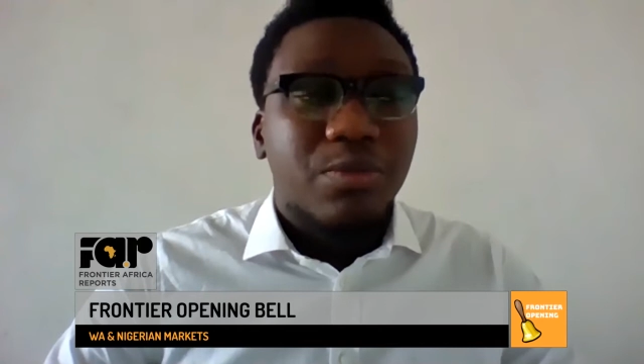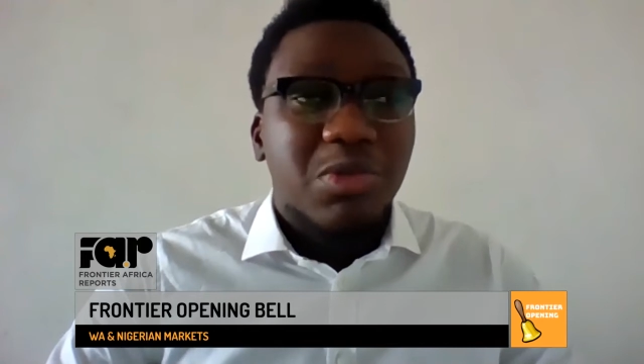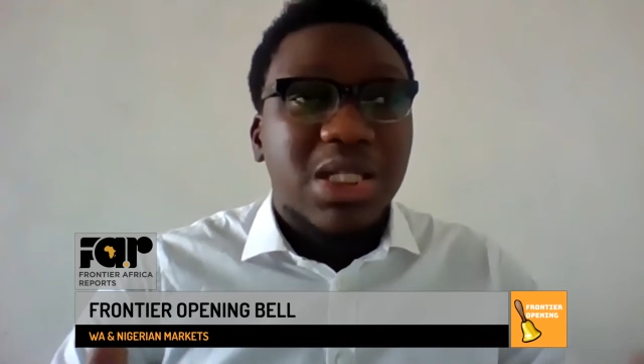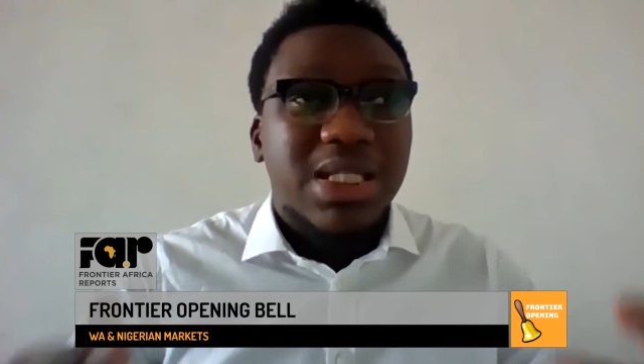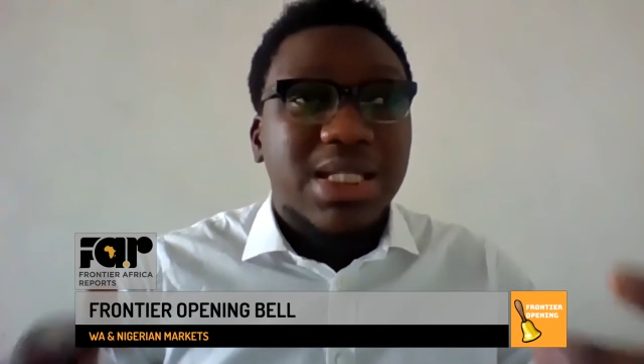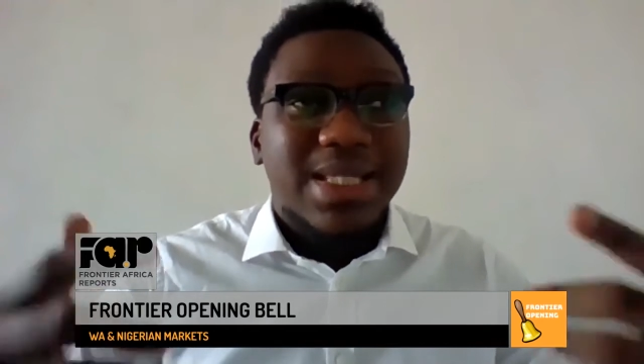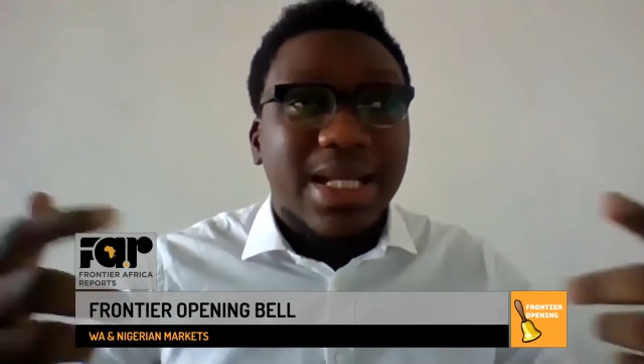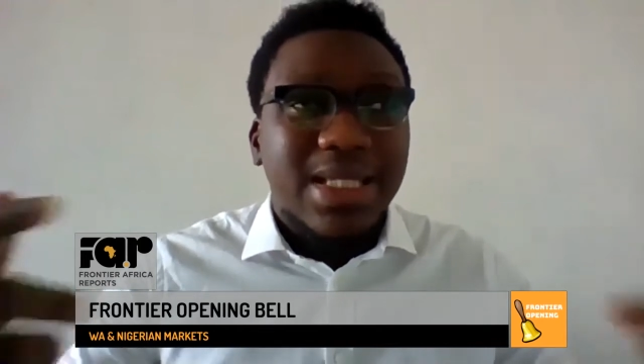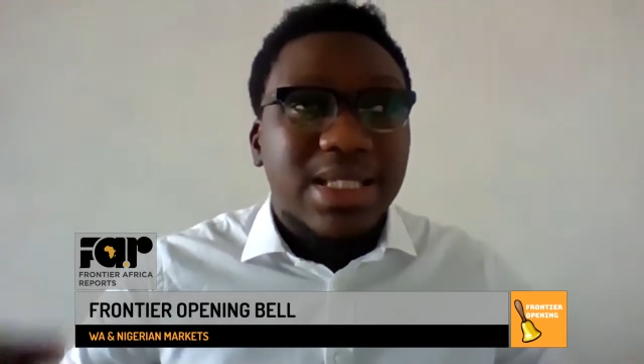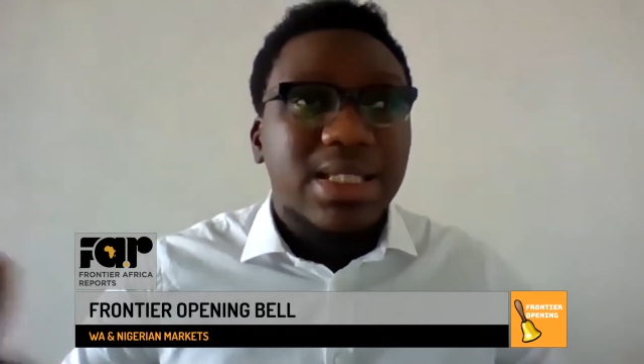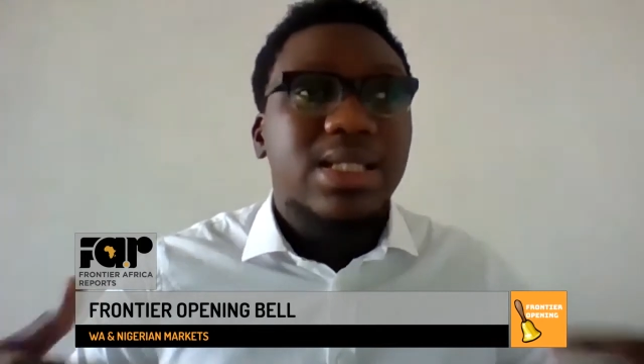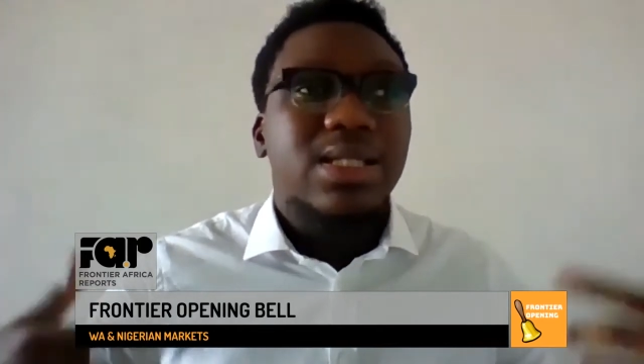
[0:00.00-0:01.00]

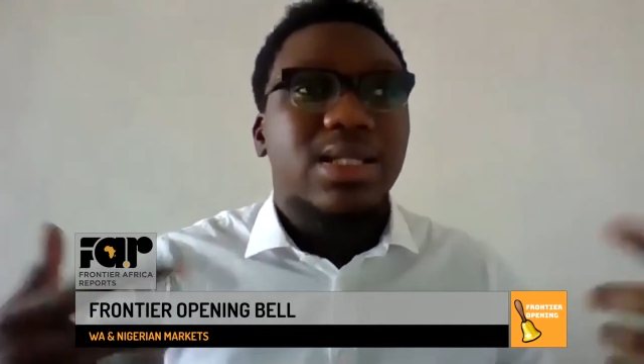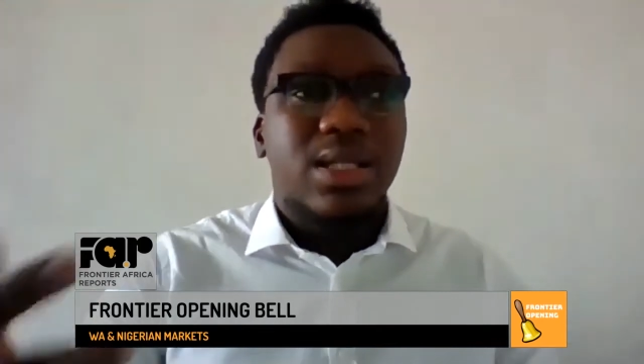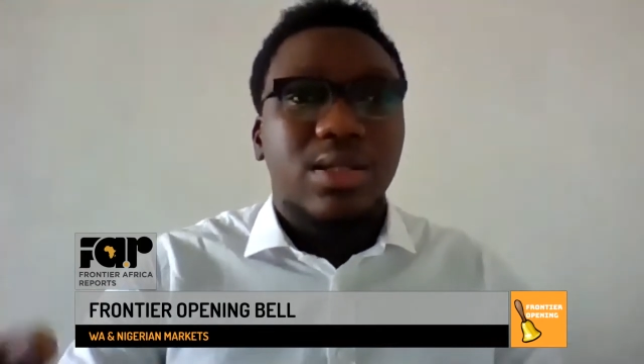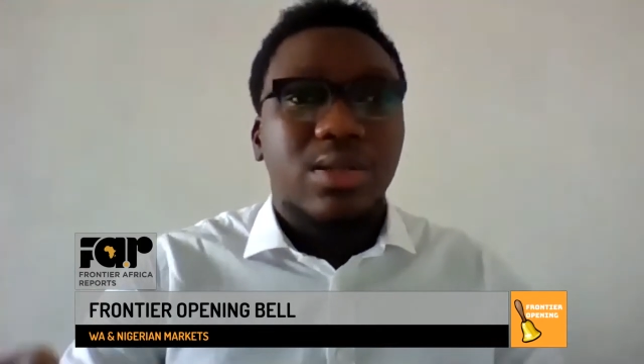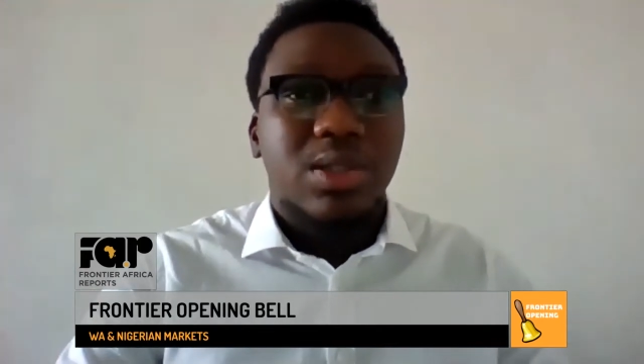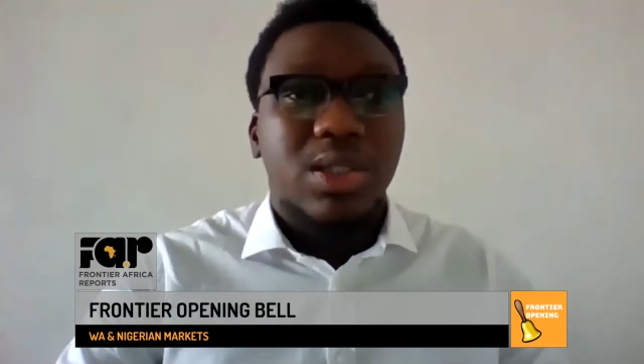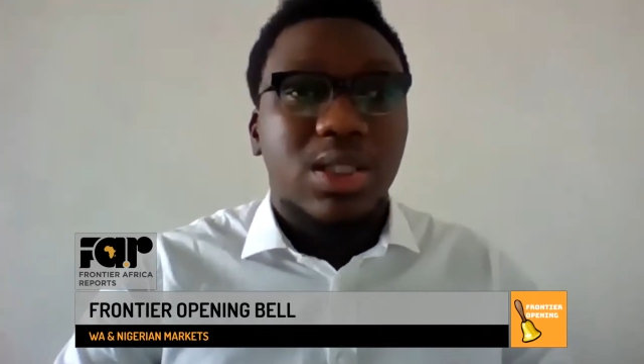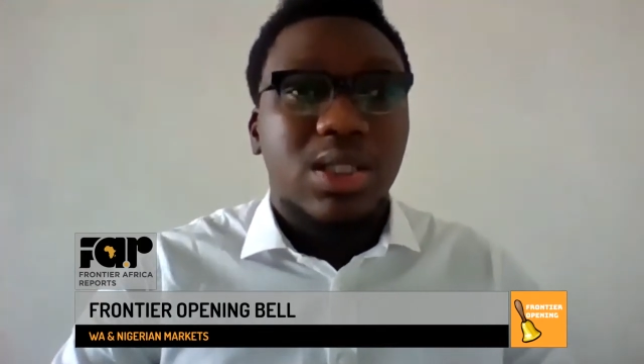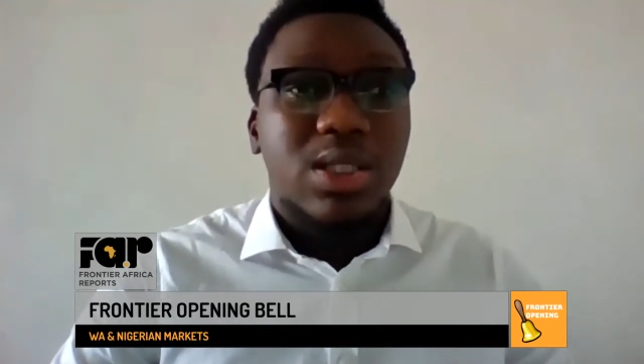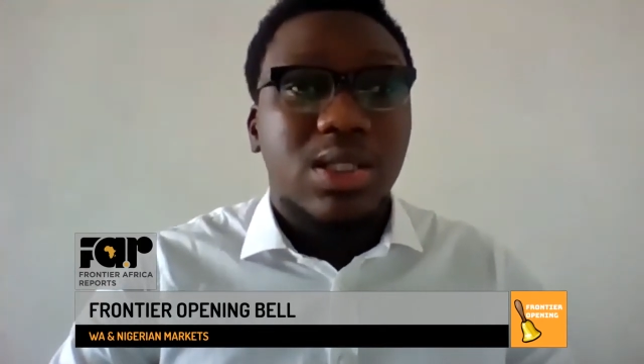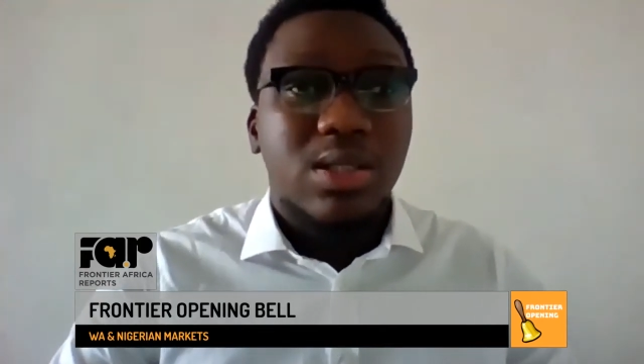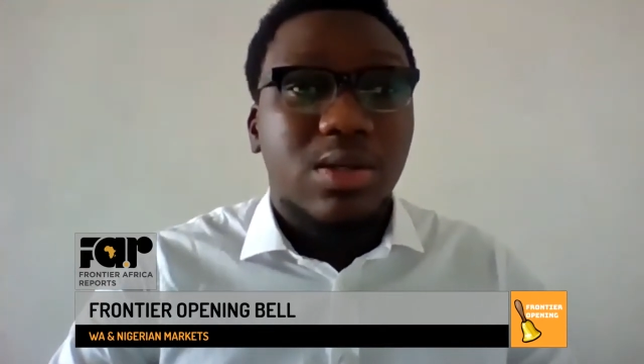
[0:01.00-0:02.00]
restarting the kiln in
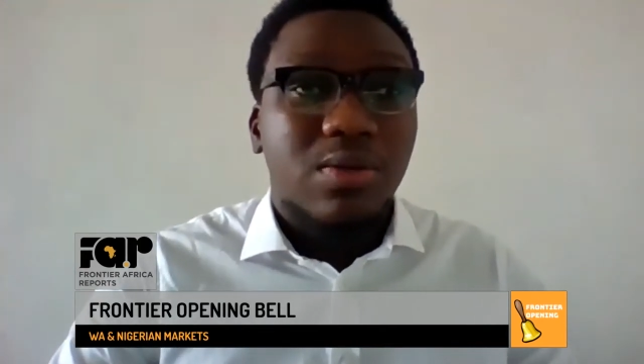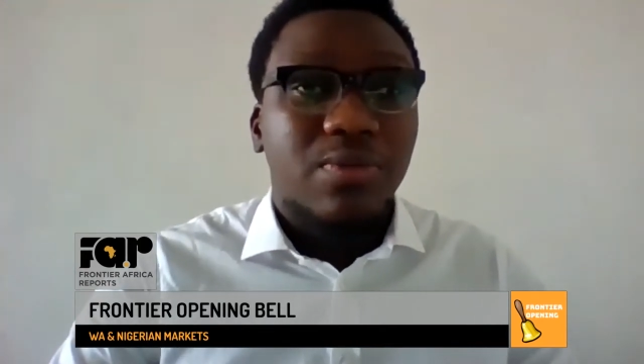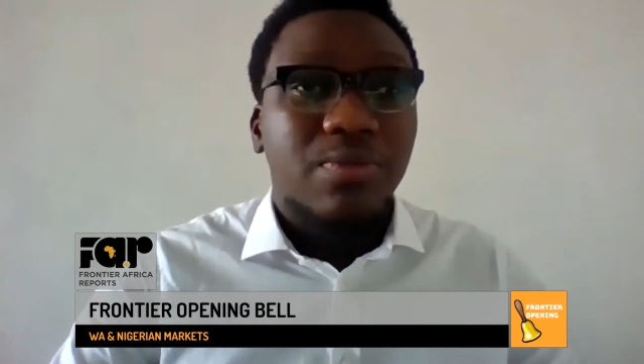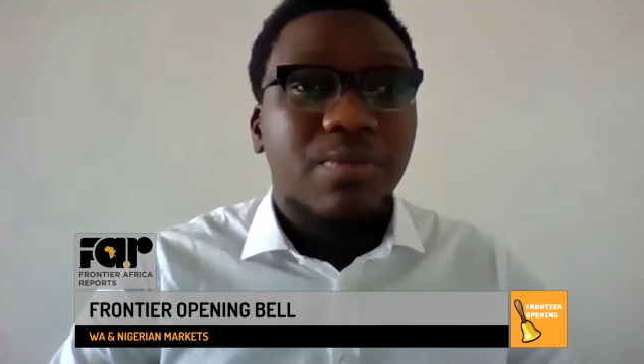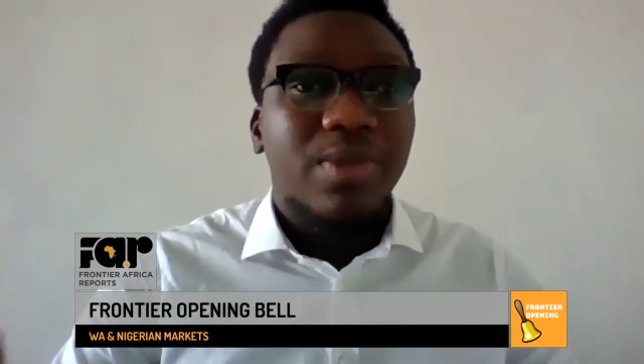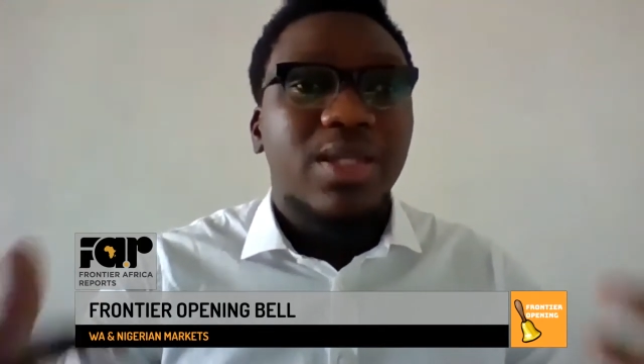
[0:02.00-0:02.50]
itself.